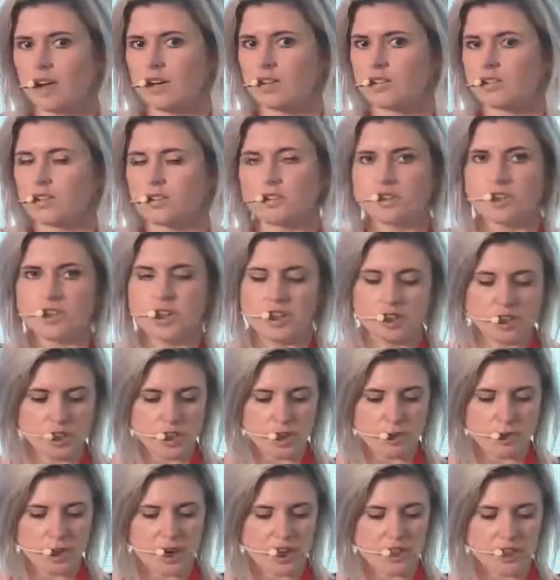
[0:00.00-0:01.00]
So
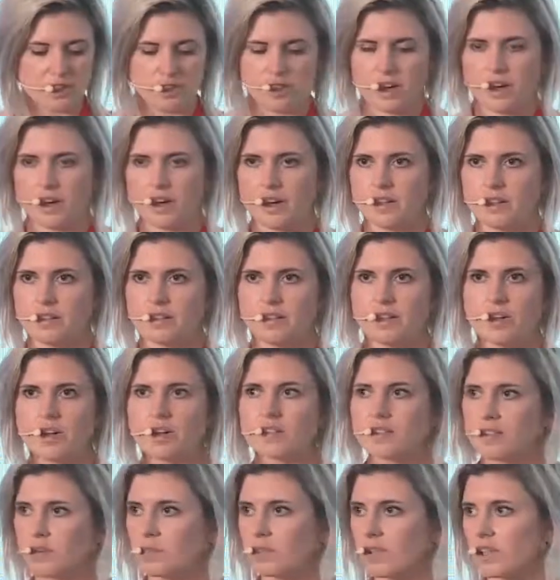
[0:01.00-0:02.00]
security by design
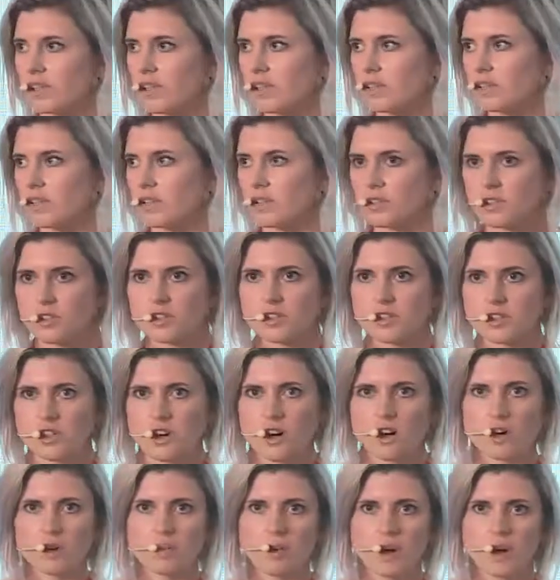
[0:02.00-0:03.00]
is something that's also to
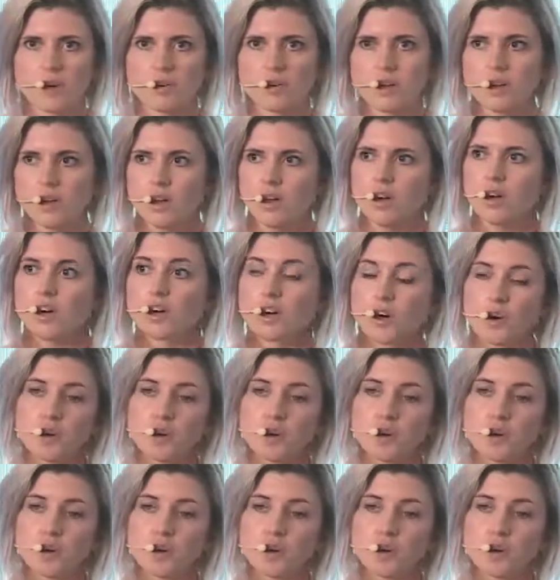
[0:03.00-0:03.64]
talk about.